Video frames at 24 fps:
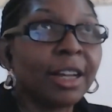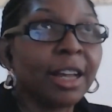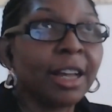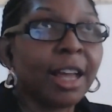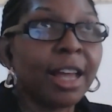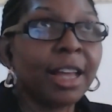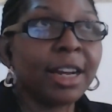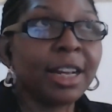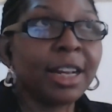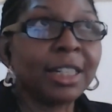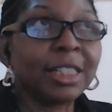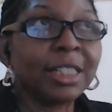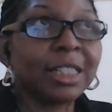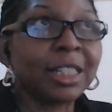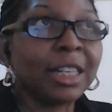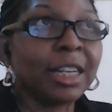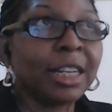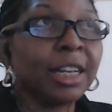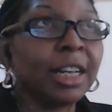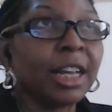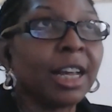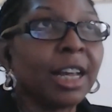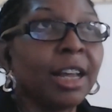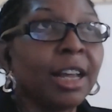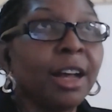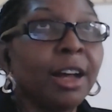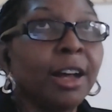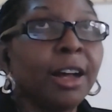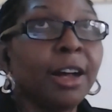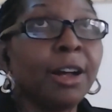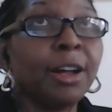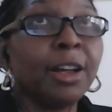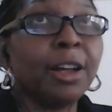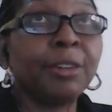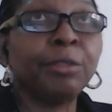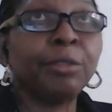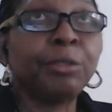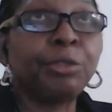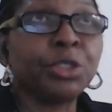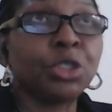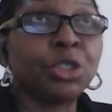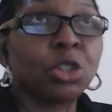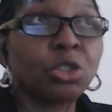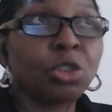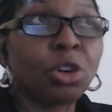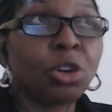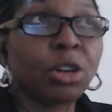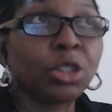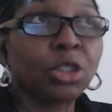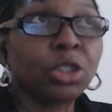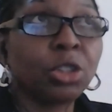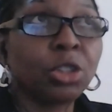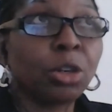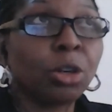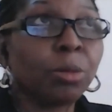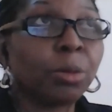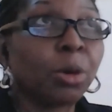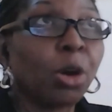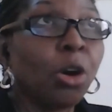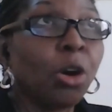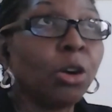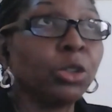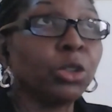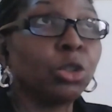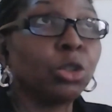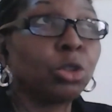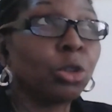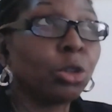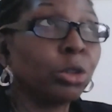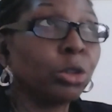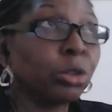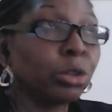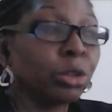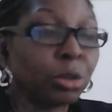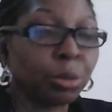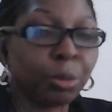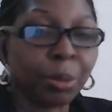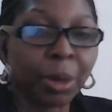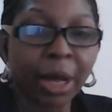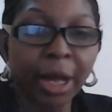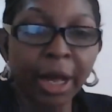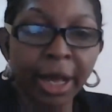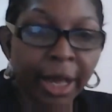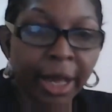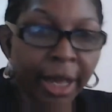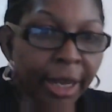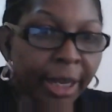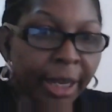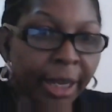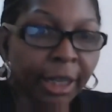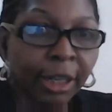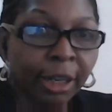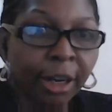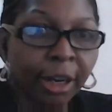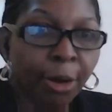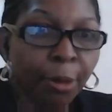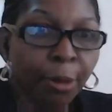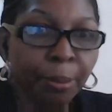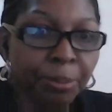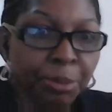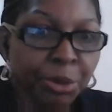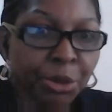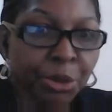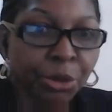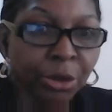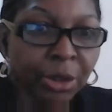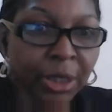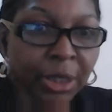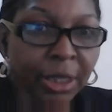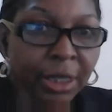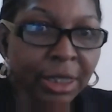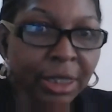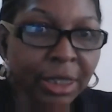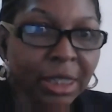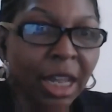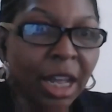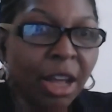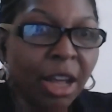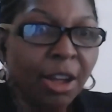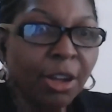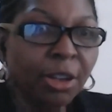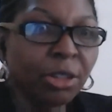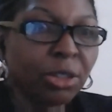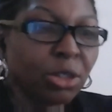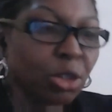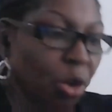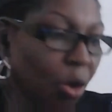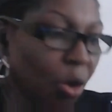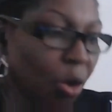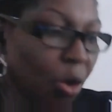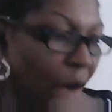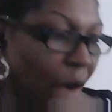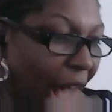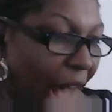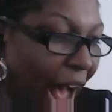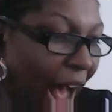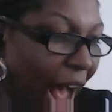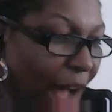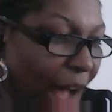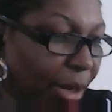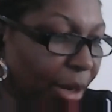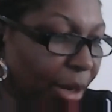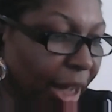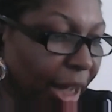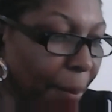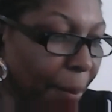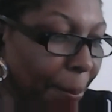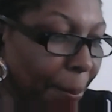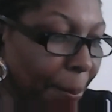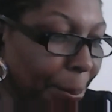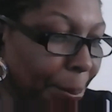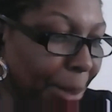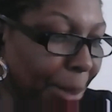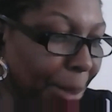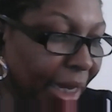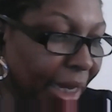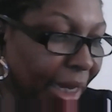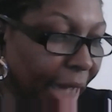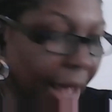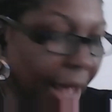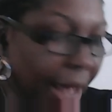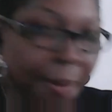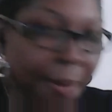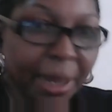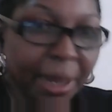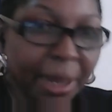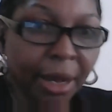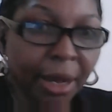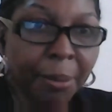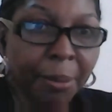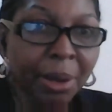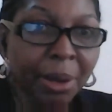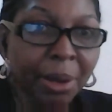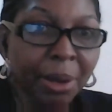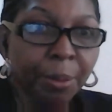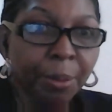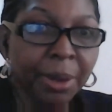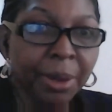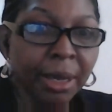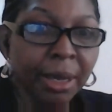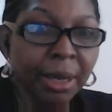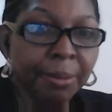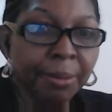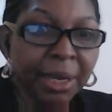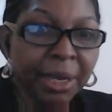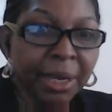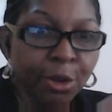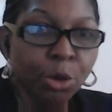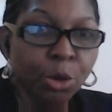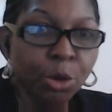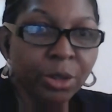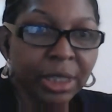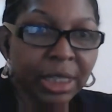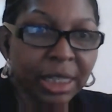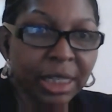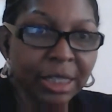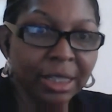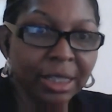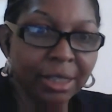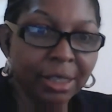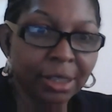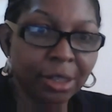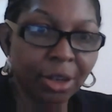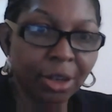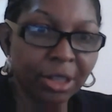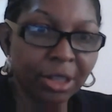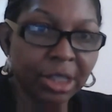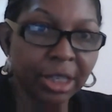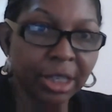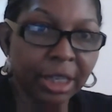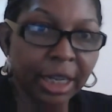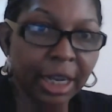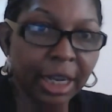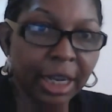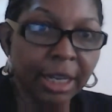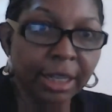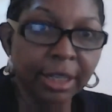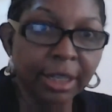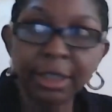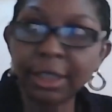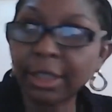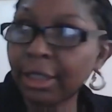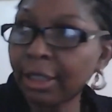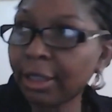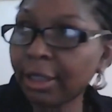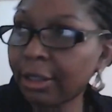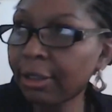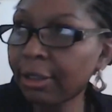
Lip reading: energy infrastructure controlled by computers. So how can PKI be used in such a case?